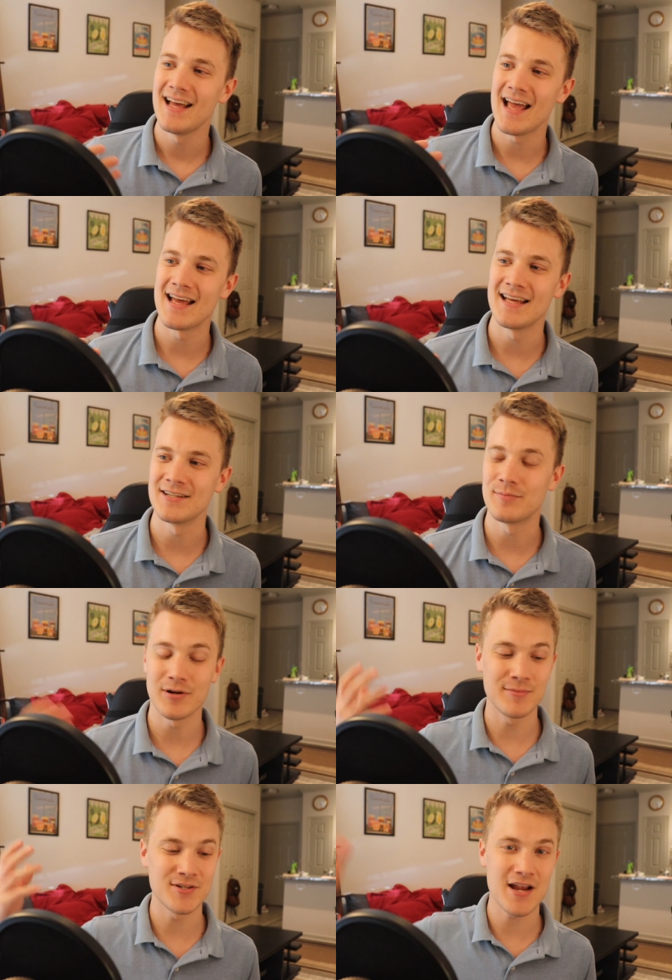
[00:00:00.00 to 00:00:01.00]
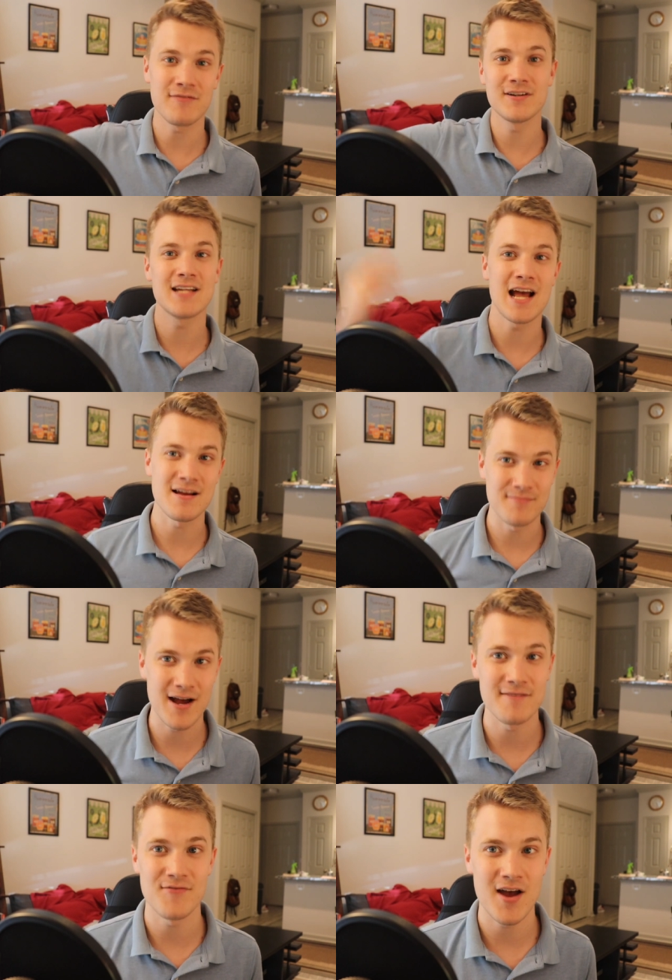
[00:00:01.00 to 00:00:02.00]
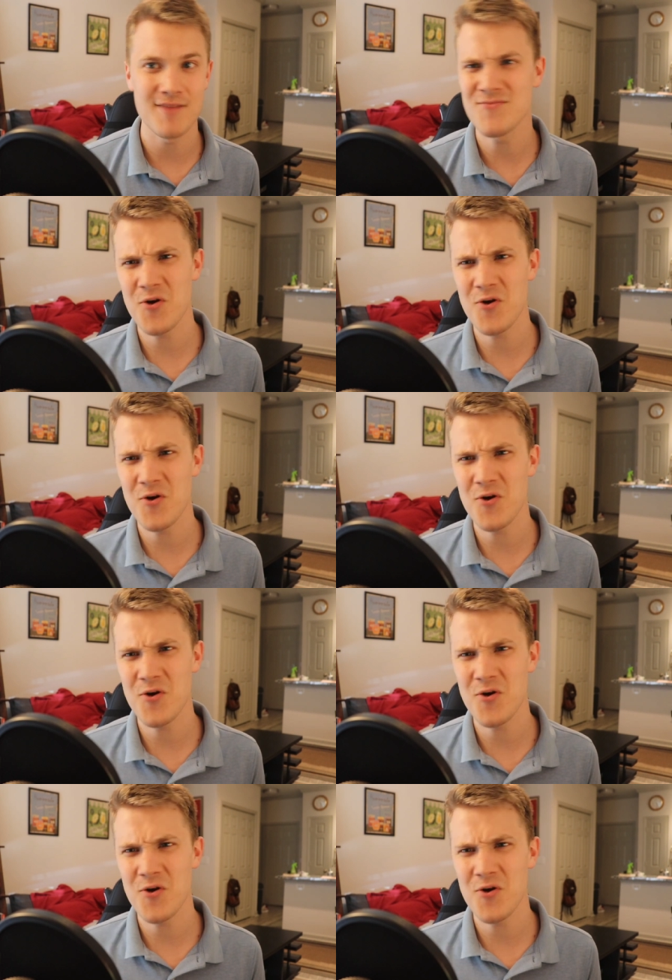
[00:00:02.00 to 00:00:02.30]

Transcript: and pretty much every time I've thought,